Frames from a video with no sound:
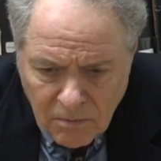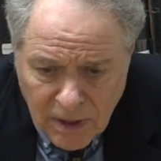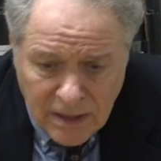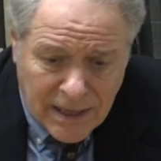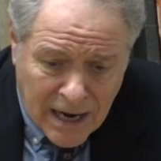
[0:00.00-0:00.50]

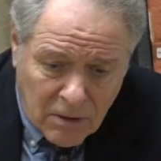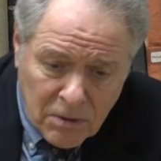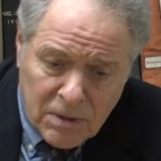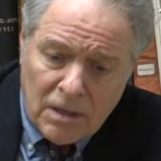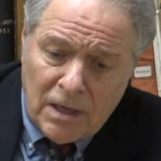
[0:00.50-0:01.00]
But Dario
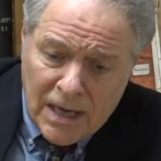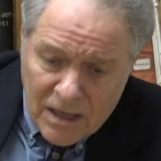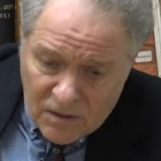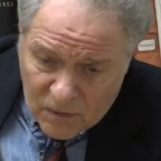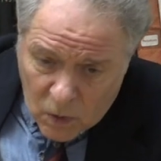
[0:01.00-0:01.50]
was on the
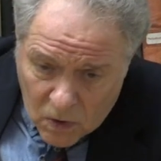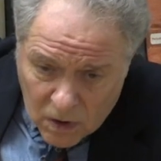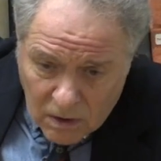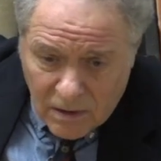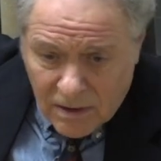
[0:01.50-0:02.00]
ninth
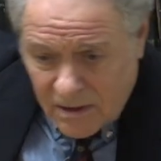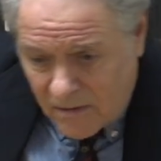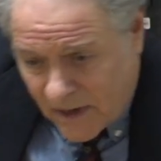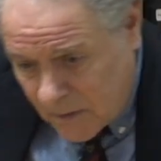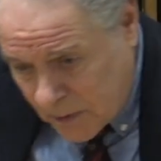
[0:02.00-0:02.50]
floor as
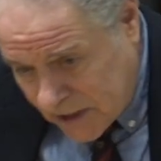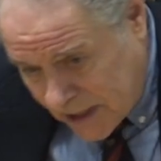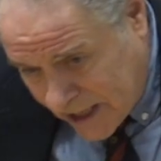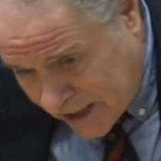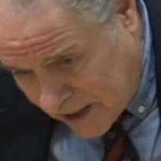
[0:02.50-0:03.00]
vice
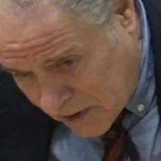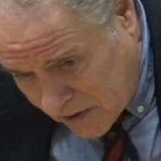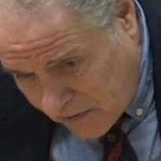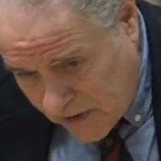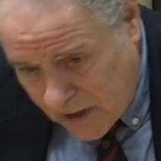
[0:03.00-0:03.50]
president of academic
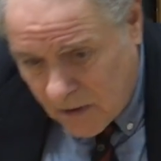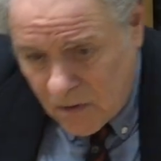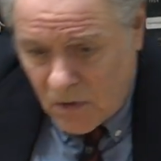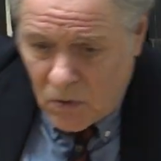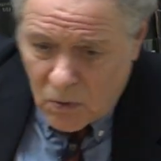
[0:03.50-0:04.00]

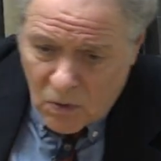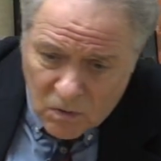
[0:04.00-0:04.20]
affairs, dual